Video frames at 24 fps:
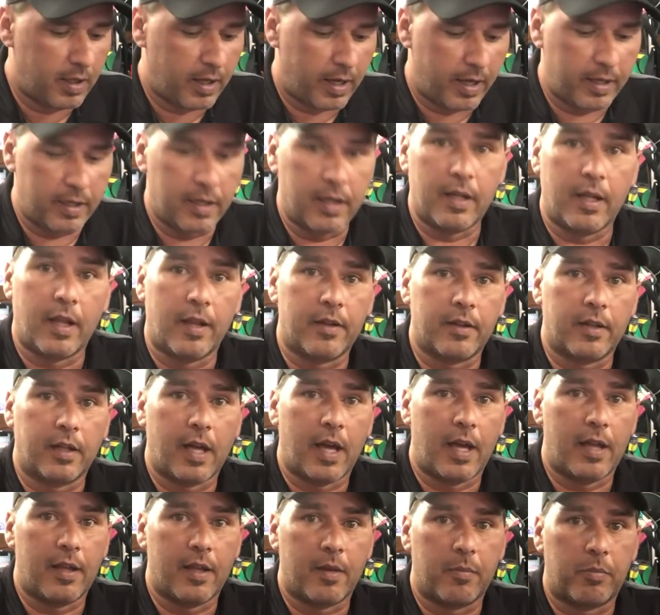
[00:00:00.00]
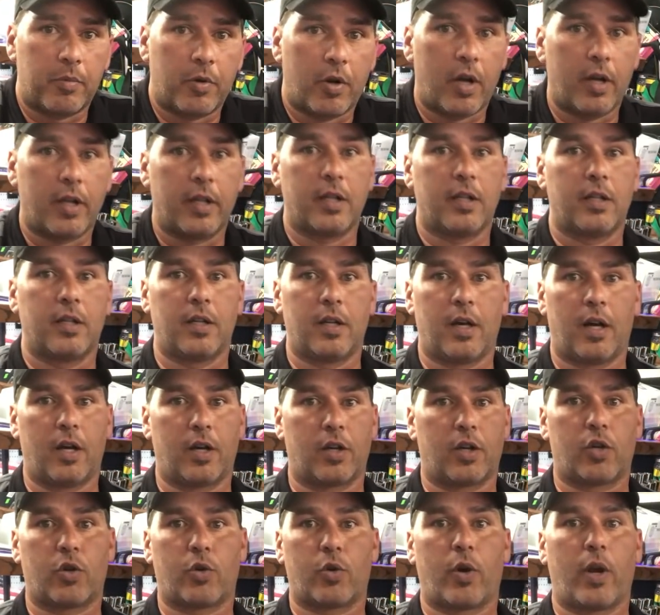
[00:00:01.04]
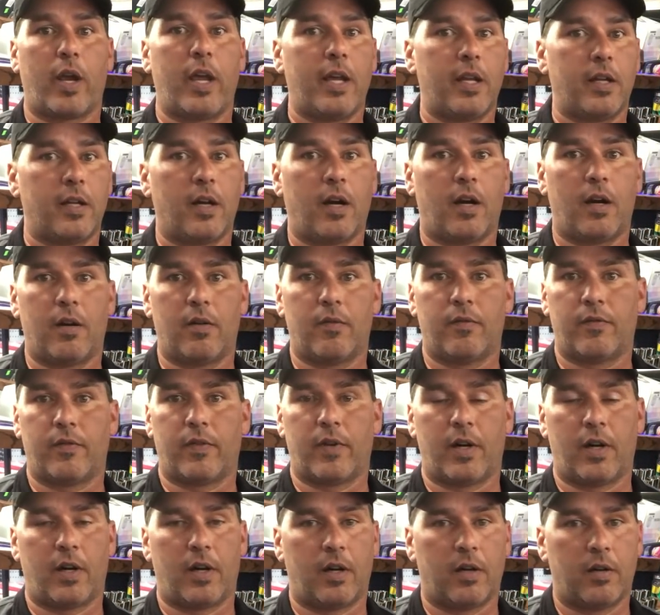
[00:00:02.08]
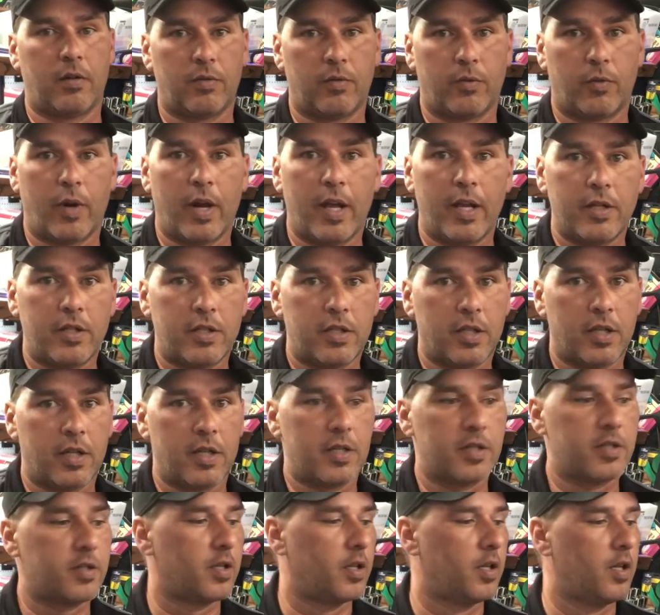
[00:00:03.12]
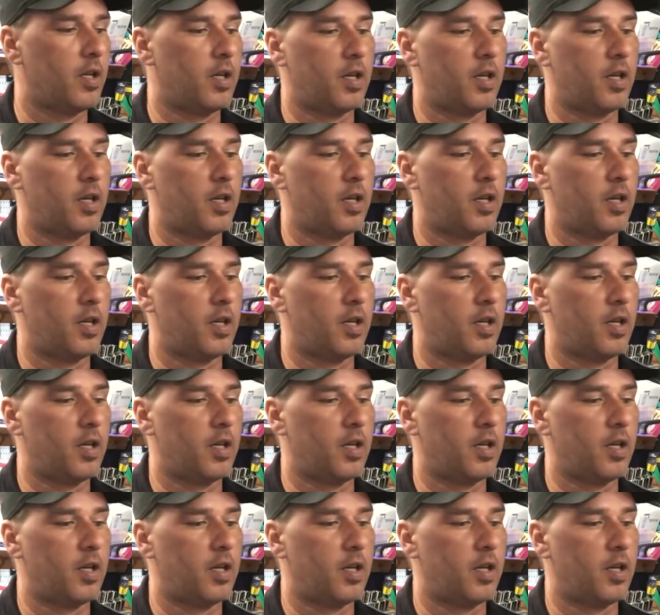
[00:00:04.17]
I had another guy that brought in a crate of wrenches.